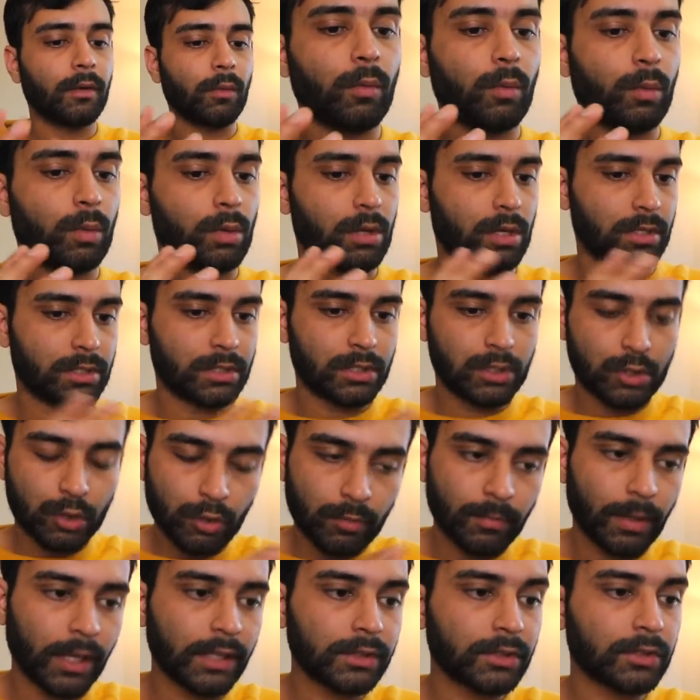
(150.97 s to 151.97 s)
was too
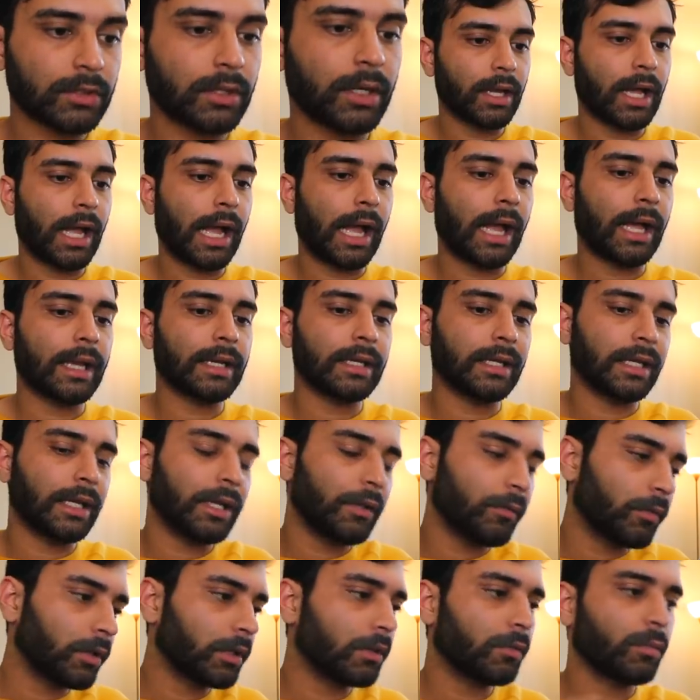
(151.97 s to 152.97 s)
much and
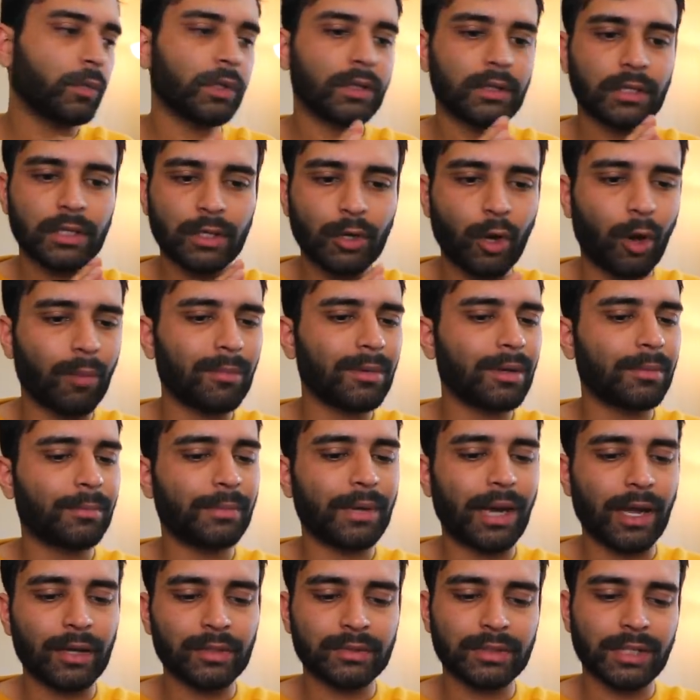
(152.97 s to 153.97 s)
even with the normal
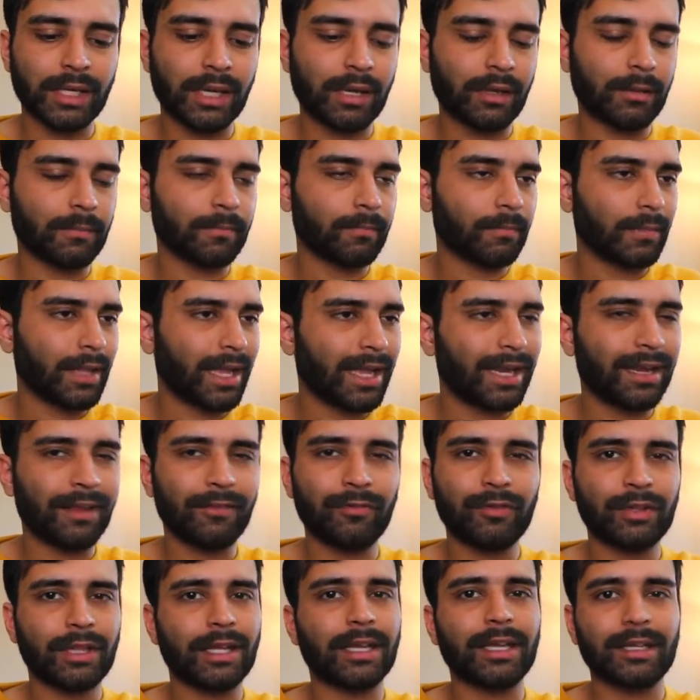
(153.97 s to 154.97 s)
browsing and
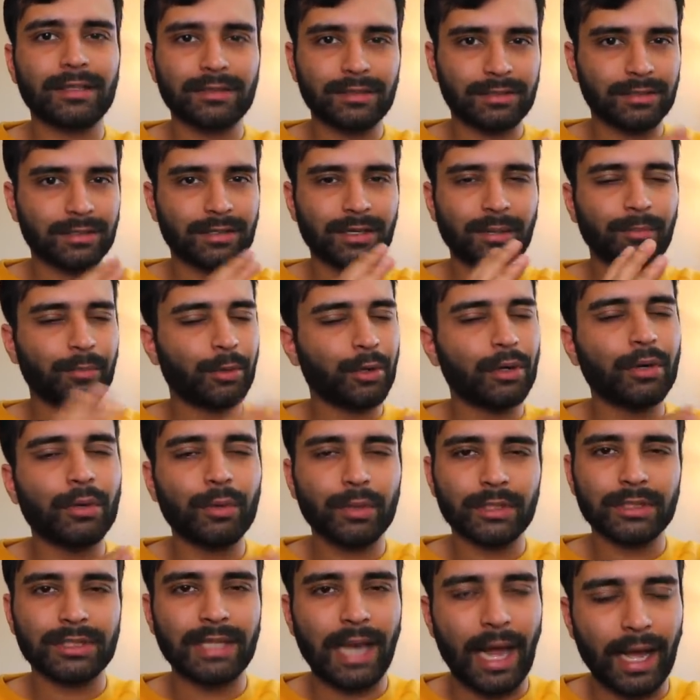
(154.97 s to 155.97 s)
everything the computer
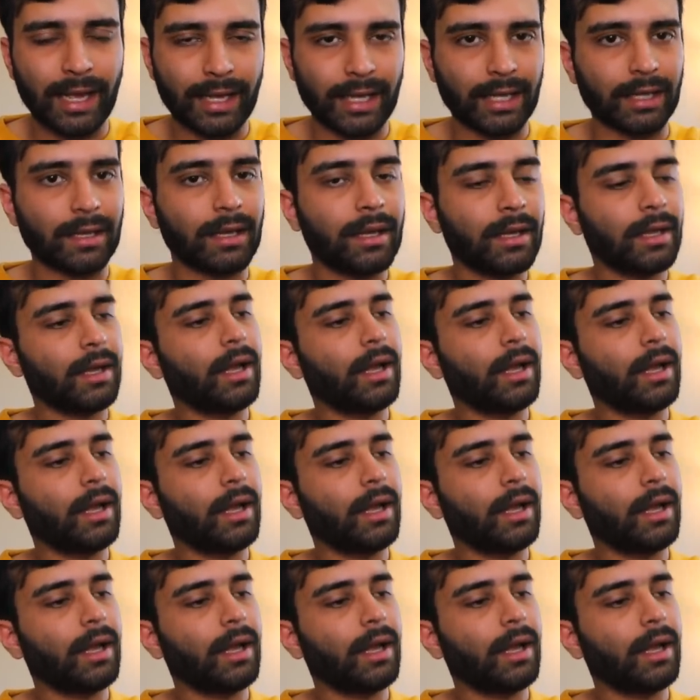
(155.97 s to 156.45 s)
was lagging